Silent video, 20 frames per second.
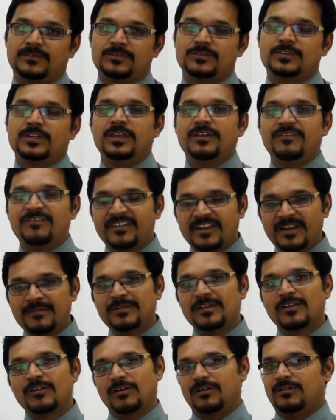So he
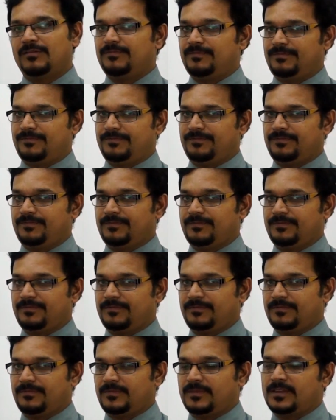framed a law,
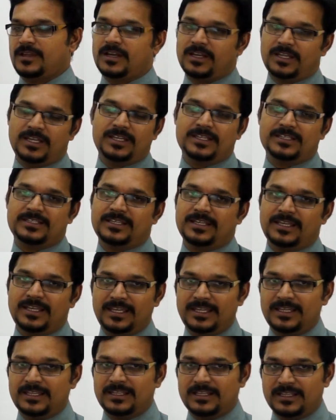and he is,
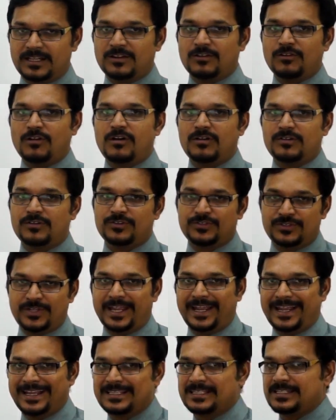he that law
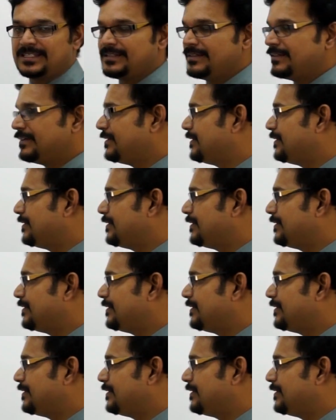says